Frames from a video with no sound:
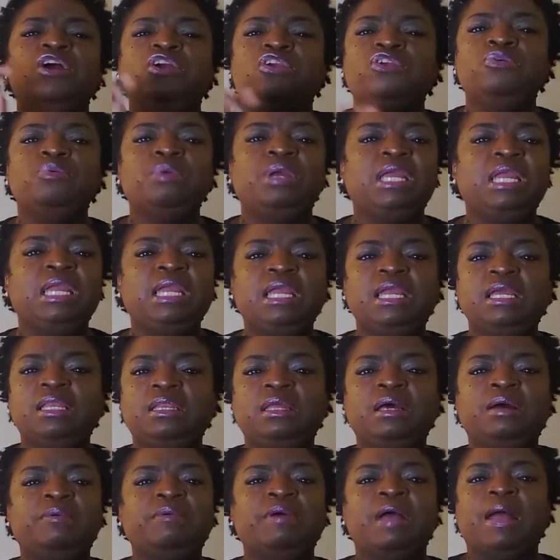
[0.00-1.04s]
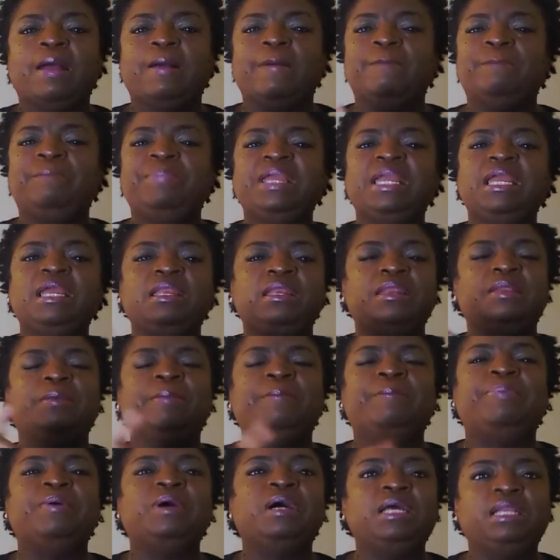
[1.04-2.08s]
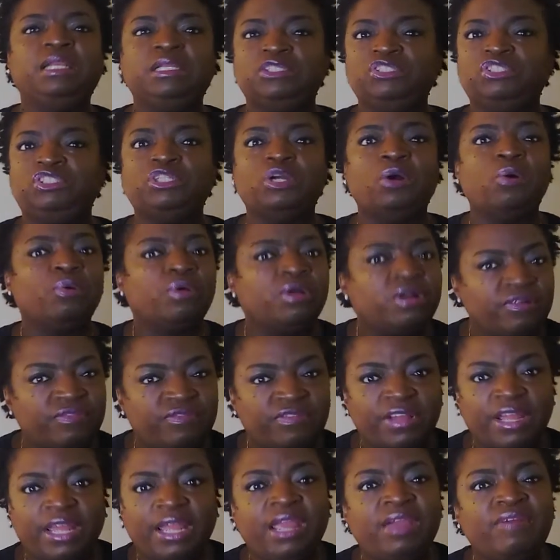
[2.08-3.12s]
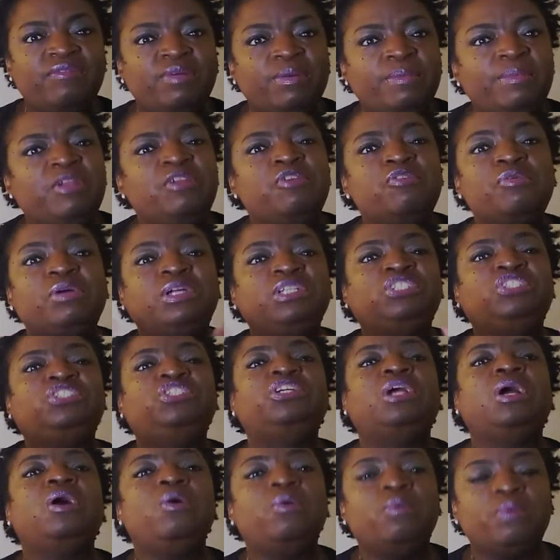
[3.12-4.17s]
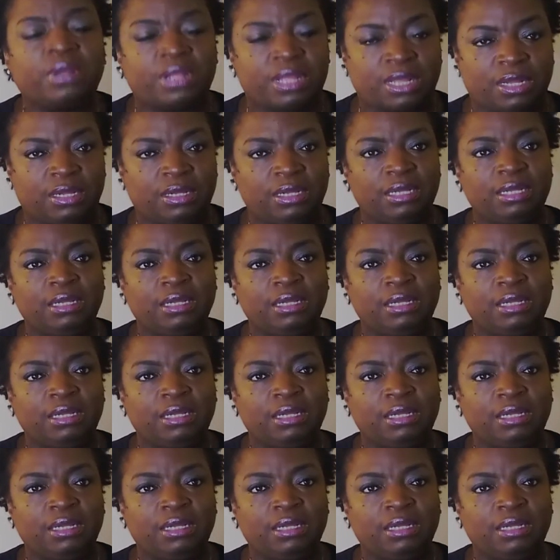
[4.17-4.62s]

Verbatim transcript: You end up being the butt joke of every. You're a joke.